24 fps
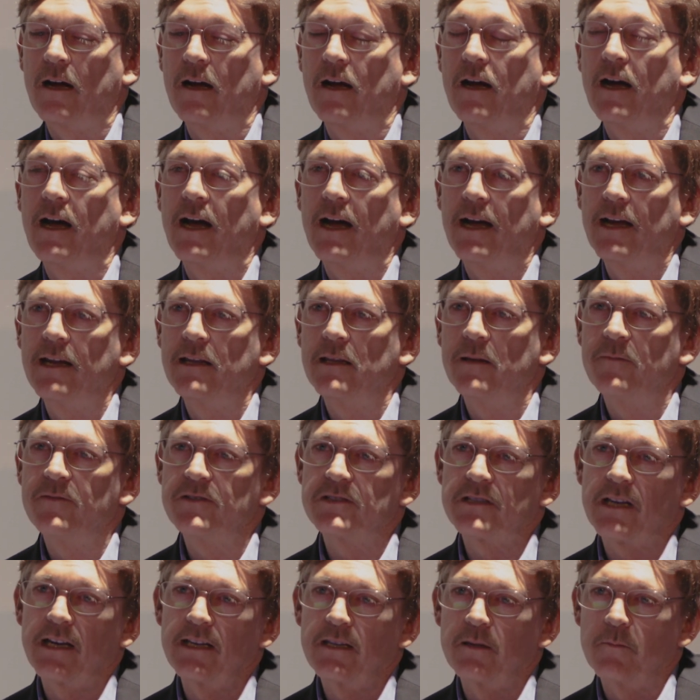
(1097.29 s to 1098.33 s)
A high
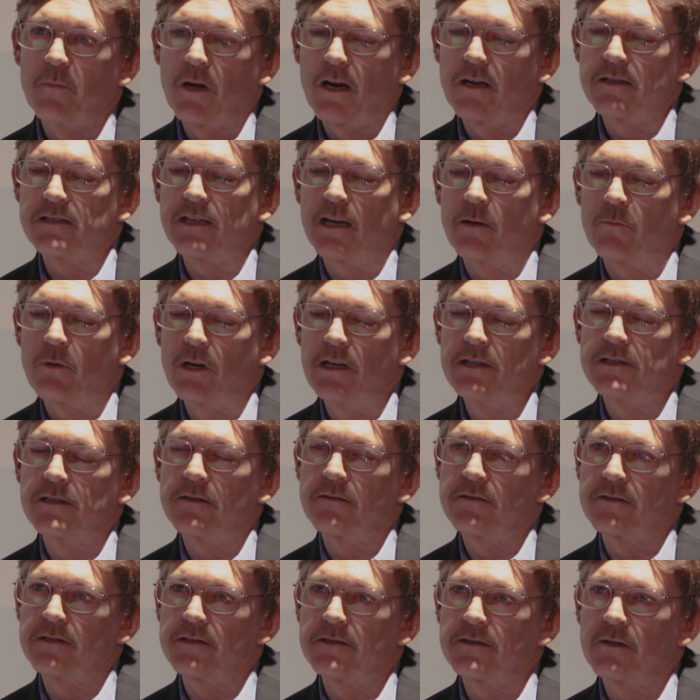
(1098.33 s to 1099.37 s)
lymphocyte to monocyte
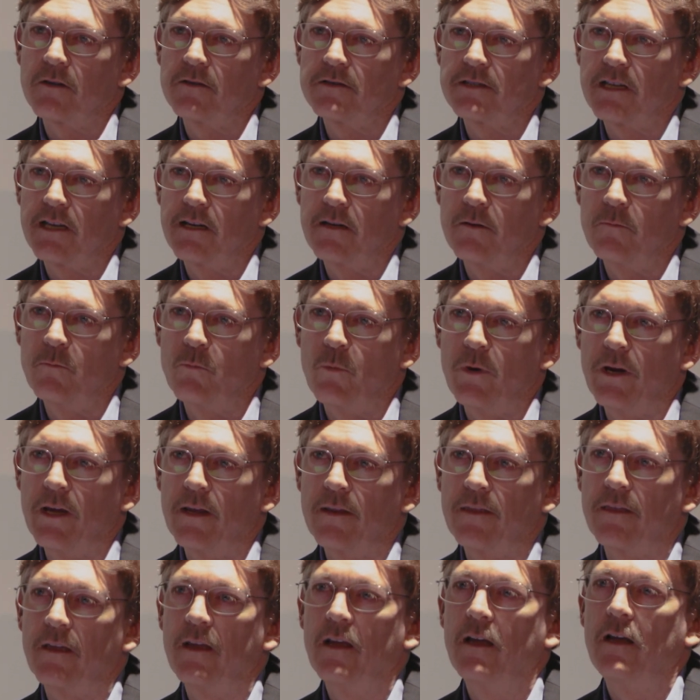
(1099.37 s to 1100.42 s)
ratio is associated
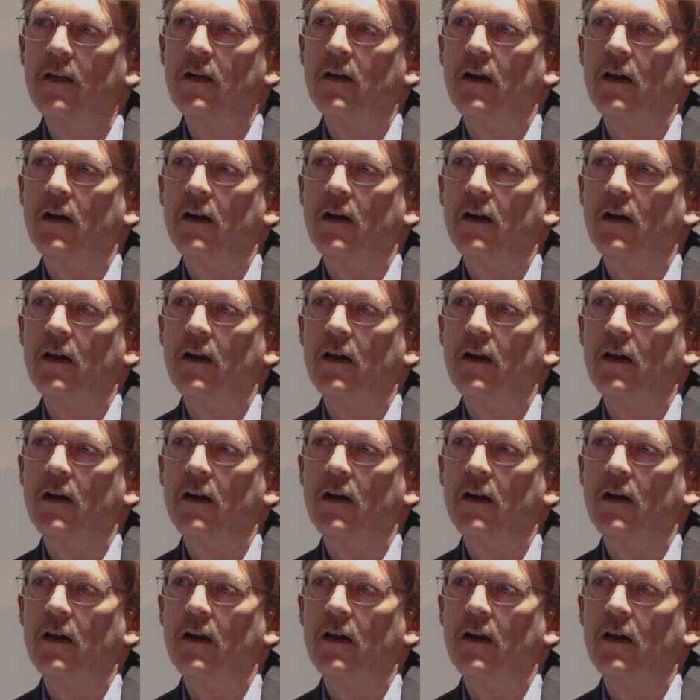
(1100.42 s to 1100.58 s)
with